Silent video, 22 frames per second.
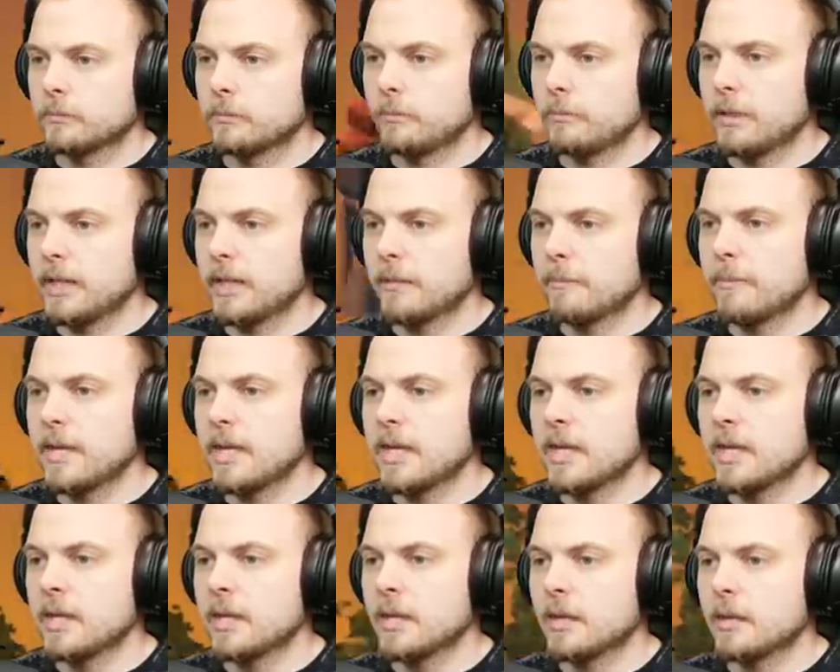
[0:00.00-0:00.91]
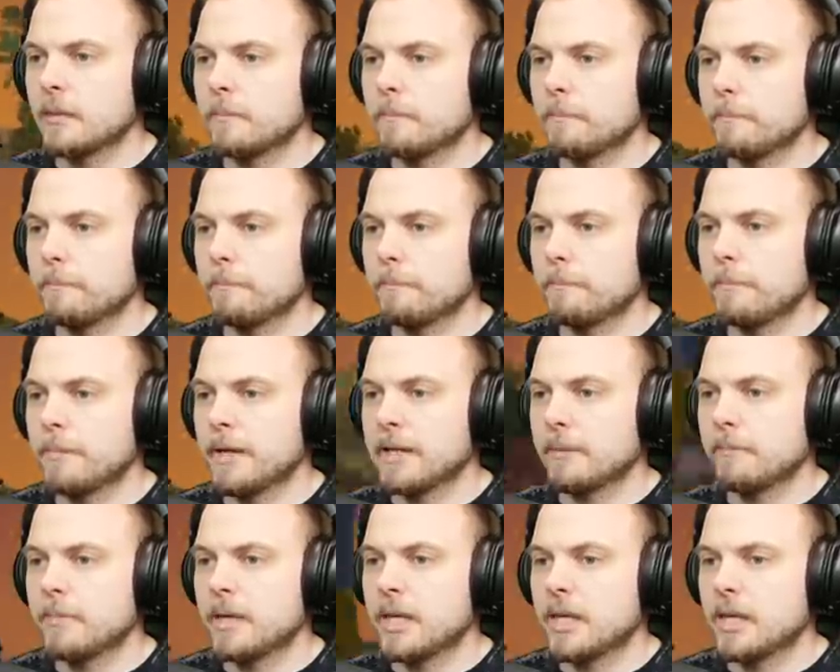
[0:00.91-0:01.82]
Bada bing,
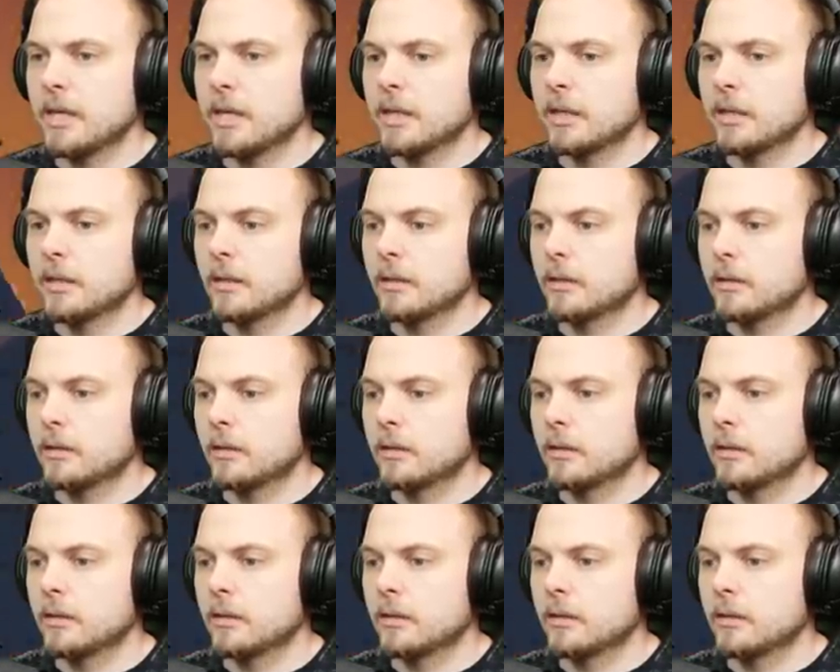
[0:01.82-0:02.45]
bada bing,